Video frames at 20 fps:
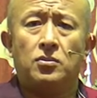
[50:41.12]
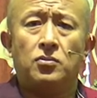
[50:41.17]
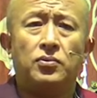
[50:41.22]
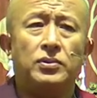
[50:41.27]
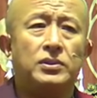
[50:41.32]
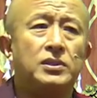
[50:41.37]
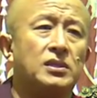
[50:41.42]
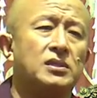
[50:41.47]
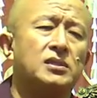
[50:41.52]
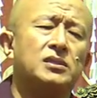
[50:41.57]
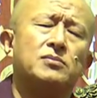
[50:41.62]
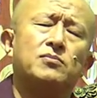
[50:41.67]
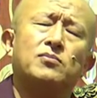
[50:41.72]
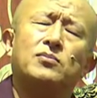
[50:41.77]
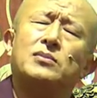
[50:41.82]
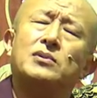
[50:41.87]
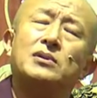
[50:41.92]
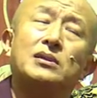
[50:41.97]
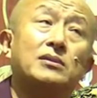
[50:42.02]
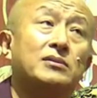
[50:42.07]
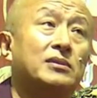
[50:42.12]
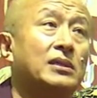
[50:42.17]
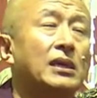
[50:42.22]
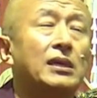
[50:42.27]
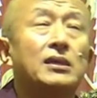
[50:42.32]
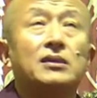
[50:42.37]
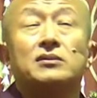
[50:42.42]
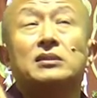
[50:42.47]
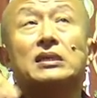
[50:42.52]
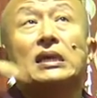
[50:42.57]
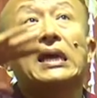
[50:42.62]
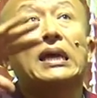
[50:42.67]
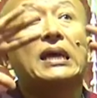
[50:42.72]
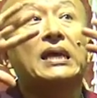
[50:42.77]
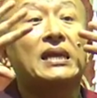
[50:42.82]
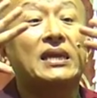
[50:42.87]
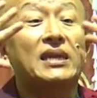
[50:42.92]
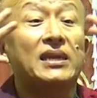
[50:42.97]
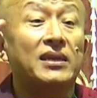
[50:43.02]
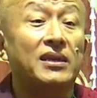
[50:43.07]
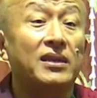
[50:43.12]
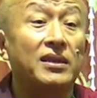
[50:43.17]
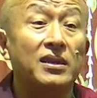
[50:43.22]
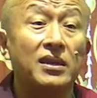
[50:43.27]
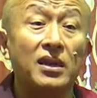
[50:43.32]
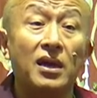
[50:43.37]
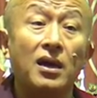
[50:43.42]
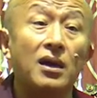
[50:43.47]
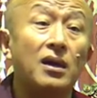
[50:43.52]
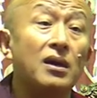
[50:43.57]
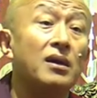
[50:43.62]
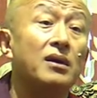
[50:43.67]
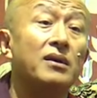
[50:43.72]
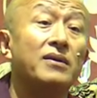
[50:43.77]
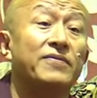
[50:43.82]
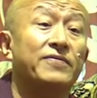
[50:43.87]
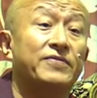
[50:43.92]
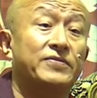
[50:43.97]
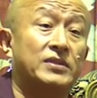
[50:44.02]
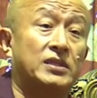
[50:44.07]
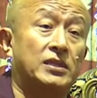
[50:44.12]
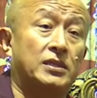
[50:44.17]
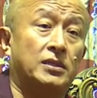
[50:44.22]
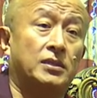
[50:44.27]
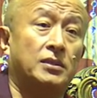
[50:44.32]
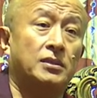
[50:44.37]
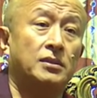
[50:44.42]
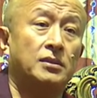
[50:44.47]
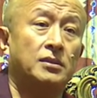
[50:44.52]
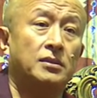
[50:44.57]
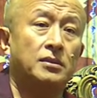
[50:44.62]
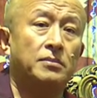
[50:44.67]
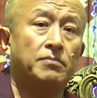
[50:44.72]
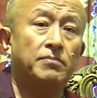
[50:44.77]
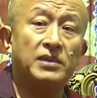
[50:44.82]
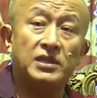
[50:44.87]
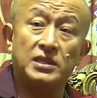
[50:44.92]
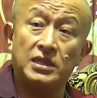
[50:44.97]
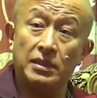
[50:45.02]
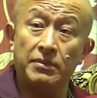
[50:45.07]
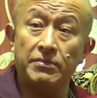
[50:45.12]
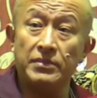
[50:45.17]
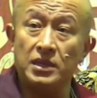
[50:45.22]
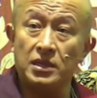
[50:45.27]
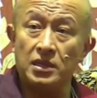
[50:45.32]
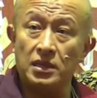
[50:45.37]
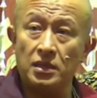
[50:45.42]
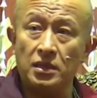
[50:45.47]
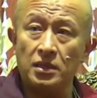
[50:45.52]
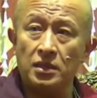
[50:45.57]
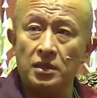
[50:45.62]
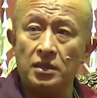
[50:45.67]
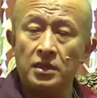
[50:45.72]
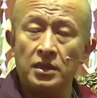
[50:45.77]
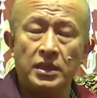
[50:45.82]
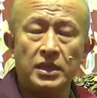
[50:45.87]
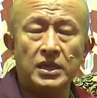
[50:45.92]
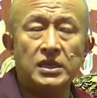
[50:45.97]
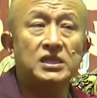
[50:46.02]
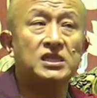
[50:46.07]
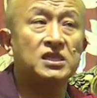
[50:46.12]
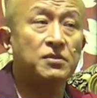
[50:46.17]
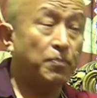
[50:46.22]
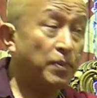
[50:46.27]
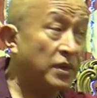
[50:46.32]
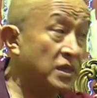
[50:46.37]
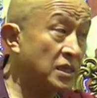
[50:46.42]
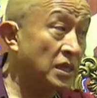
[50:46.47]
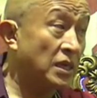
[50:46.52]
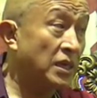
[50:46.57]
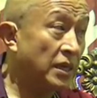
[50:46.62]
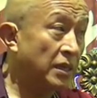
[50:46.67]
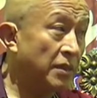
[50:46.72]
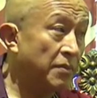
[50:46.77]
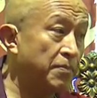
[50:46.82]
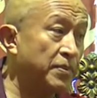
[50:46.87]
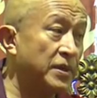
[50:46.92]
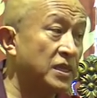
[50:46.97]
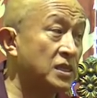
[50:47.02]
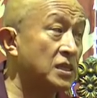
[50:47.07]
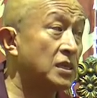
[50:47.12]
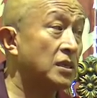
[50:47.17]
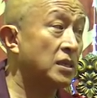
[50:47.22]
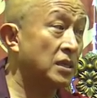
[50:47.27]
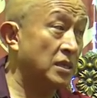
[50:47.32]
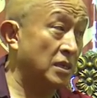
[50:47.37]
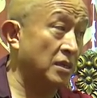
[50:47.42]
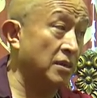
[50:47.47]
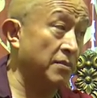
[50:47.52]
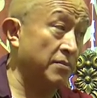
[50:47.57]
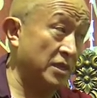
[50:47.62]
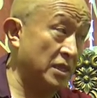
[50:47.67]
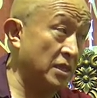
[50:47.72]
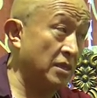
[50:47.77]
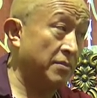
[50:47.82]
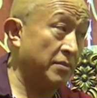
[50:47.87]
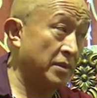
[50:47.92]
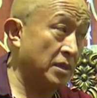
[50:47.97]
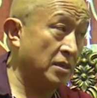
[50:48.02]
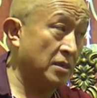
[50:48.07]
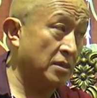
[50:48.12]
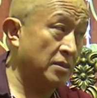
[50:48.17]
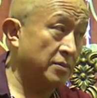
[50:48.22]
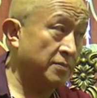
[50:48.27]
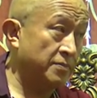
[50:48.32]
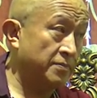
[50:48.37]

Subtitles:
with us. They really loved Madhyamika and especially Prasangika Madhyamika.